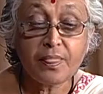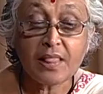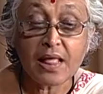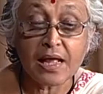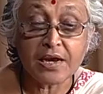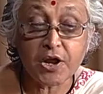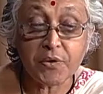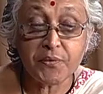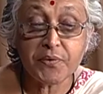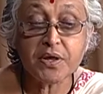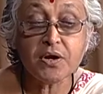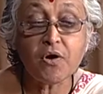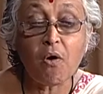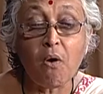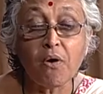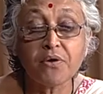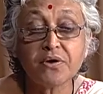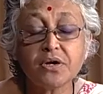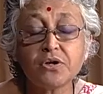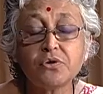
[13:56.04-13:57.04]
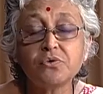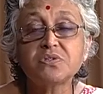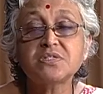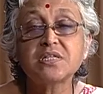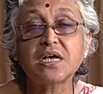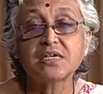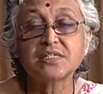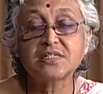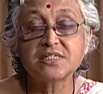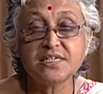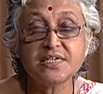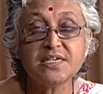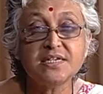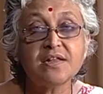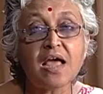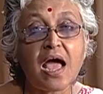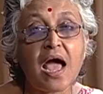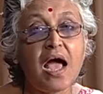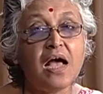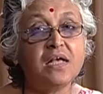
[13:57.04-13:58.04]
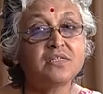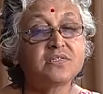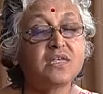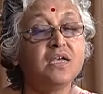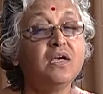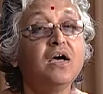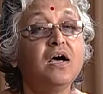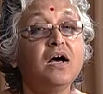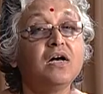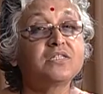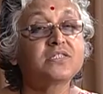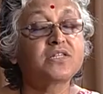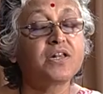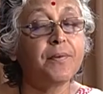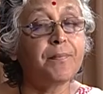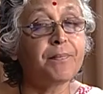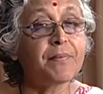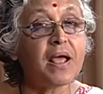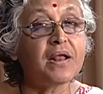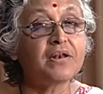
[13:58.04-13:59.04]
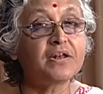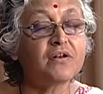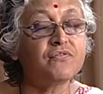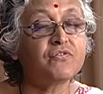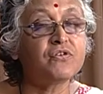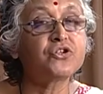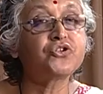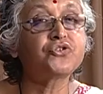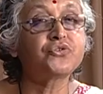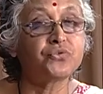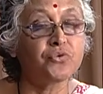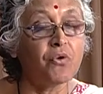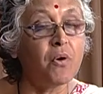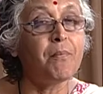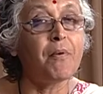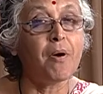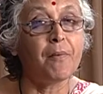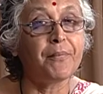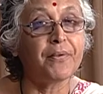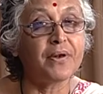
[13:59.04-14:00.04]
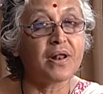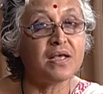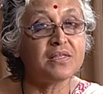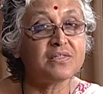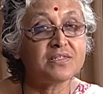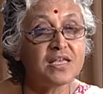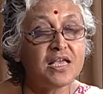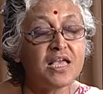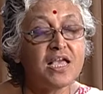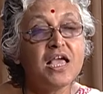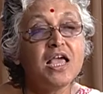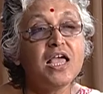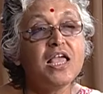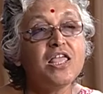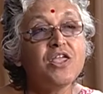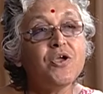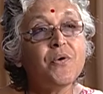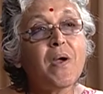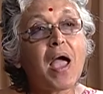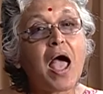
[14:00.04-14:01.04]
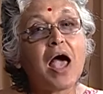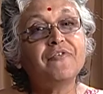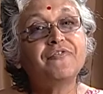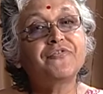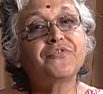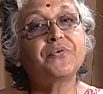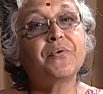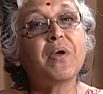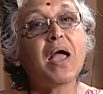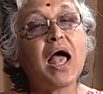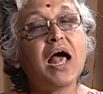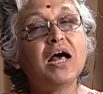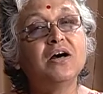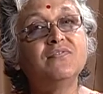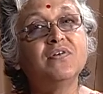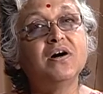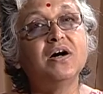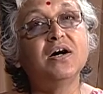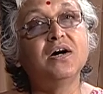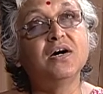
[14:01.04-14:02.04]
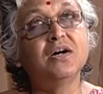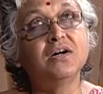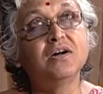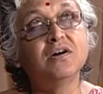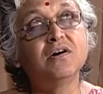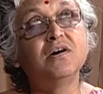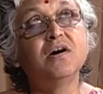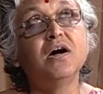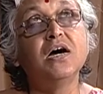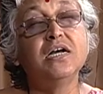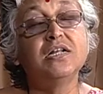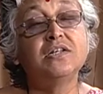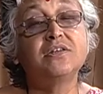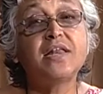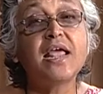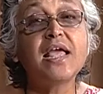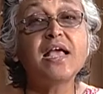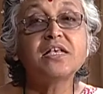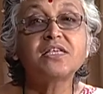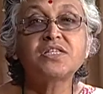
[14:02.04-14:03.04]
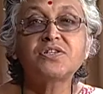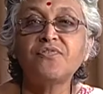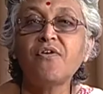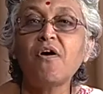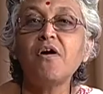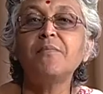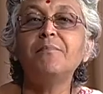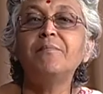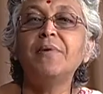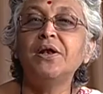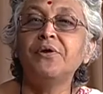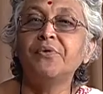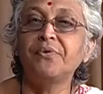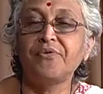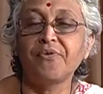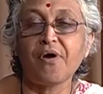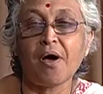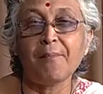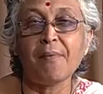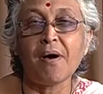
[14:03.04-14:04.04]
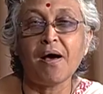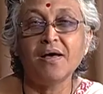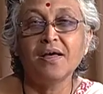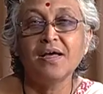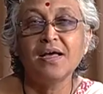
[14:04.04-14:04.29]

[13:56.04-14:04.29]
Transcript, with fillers: Now, in order to succeed as a scriptwriter for soap operas, you have to have a taste for melodrama.